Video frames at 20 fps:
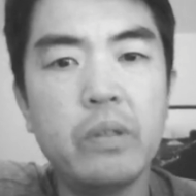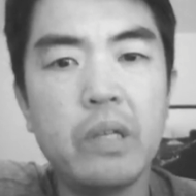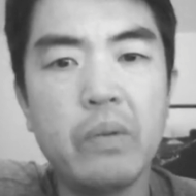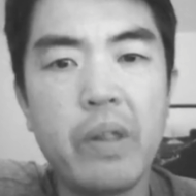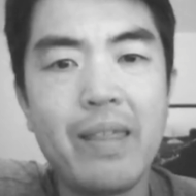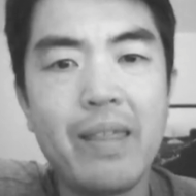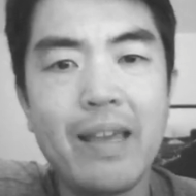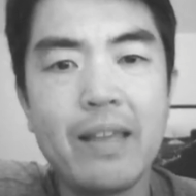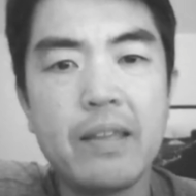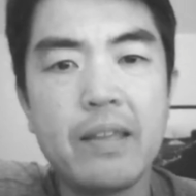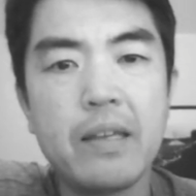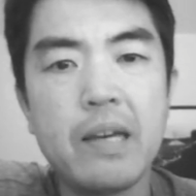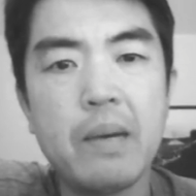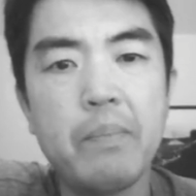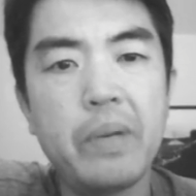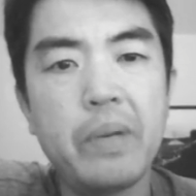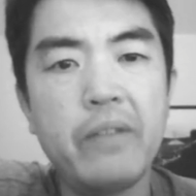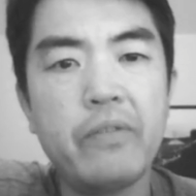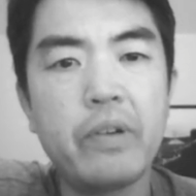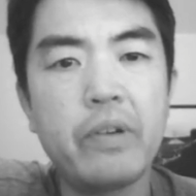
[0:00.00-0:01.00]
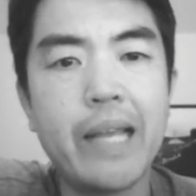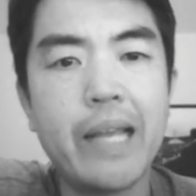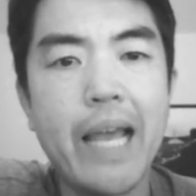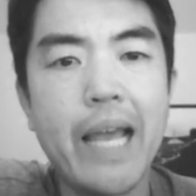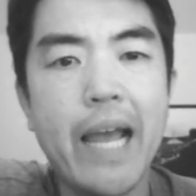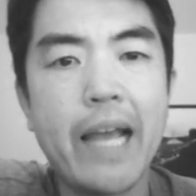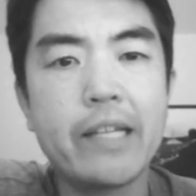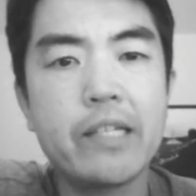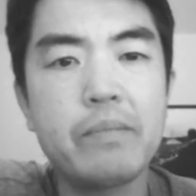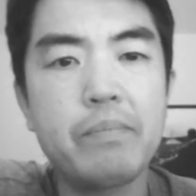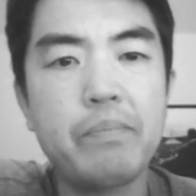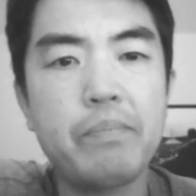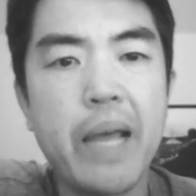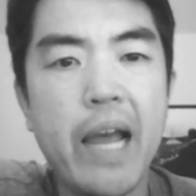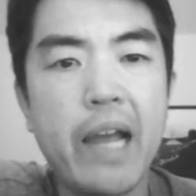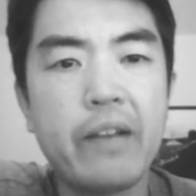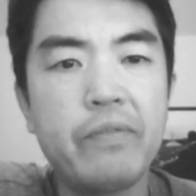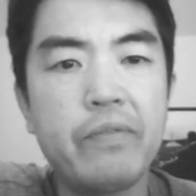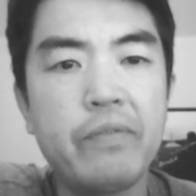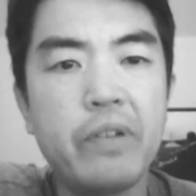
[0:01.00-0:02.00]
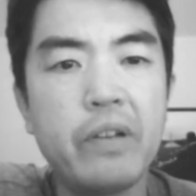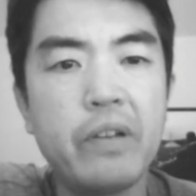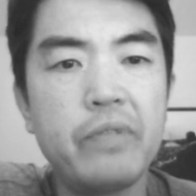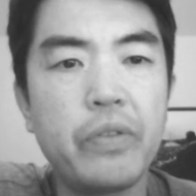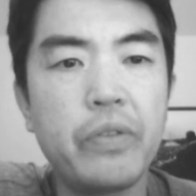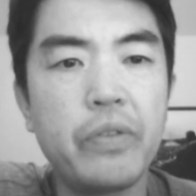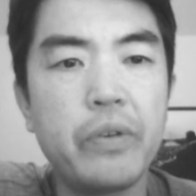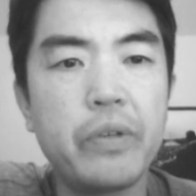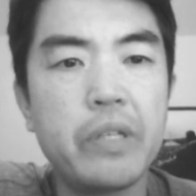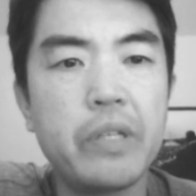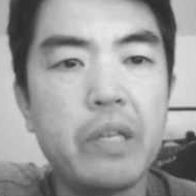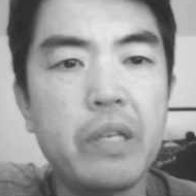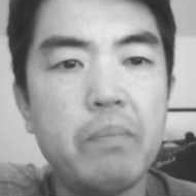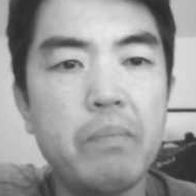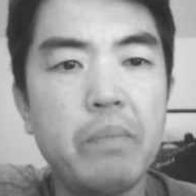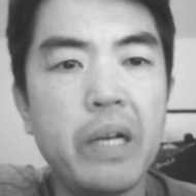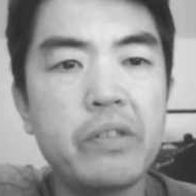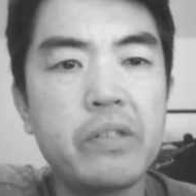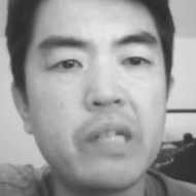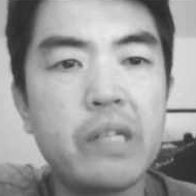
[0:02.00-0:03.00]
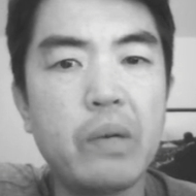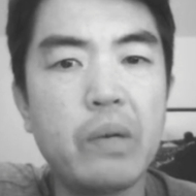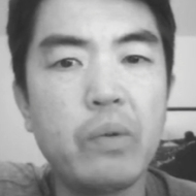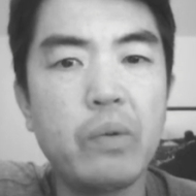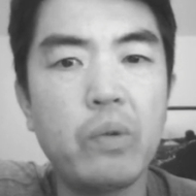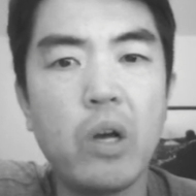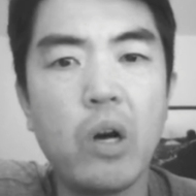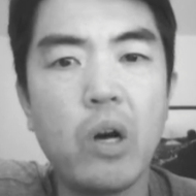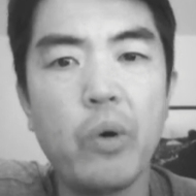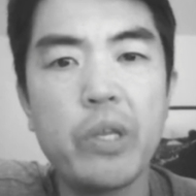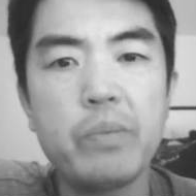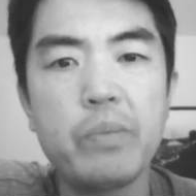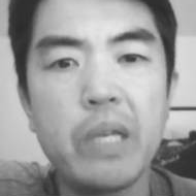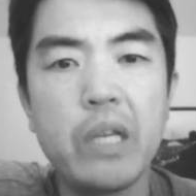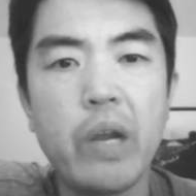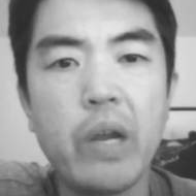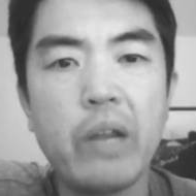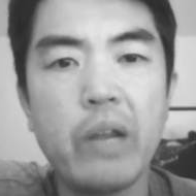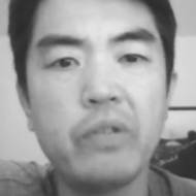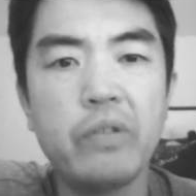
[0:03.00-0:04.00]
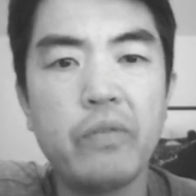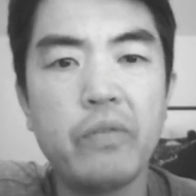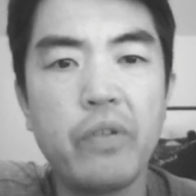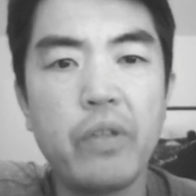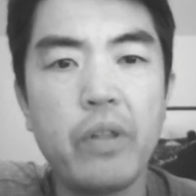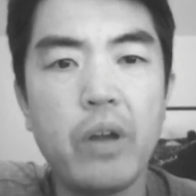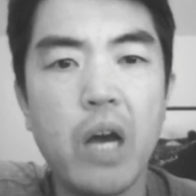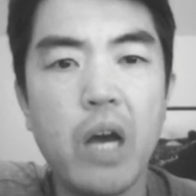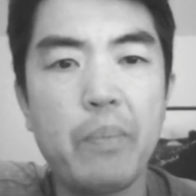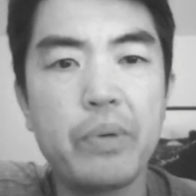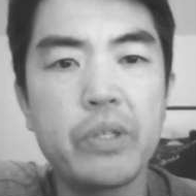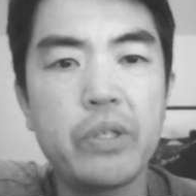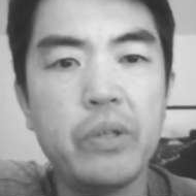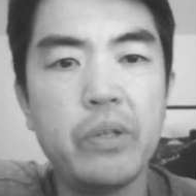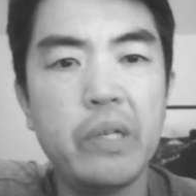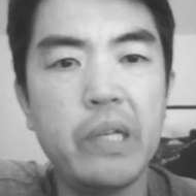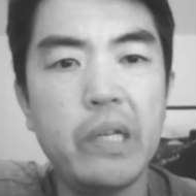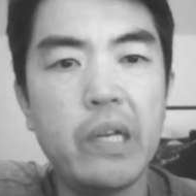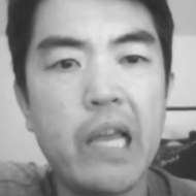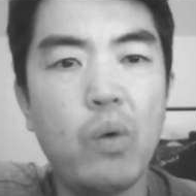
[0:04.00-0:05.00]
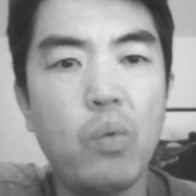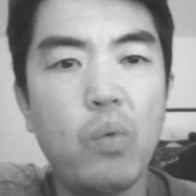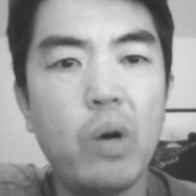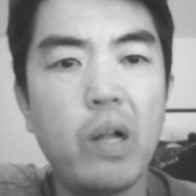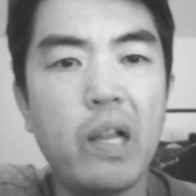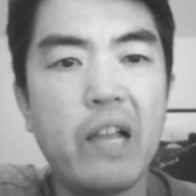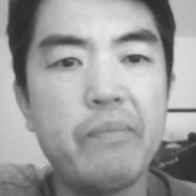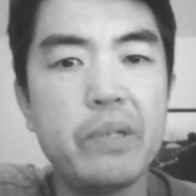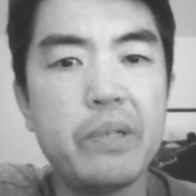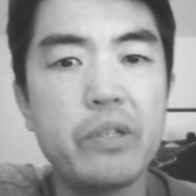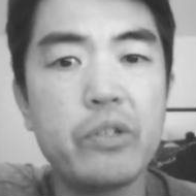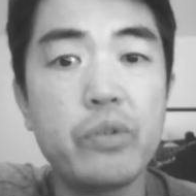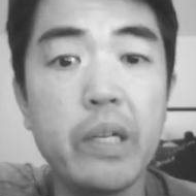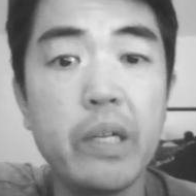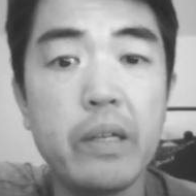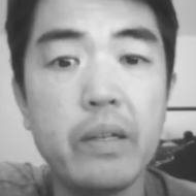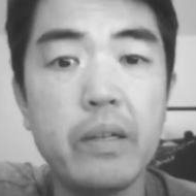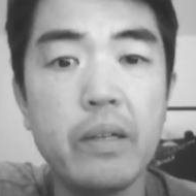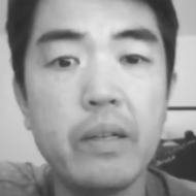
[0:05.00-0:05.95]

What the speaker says: I want to thank the company for an action-packed, fun-filled 13 months, and I will always be grateful for the opportunity and how well I've been treated.